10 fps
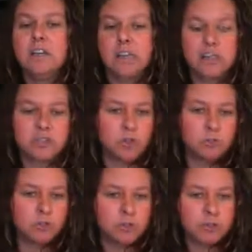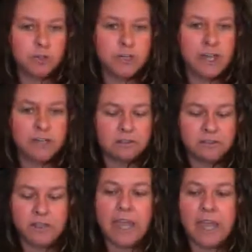It's almost
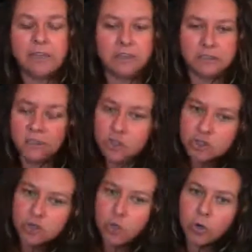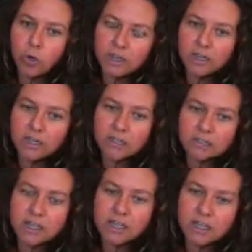$3 a gallon. So
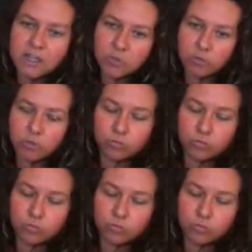it has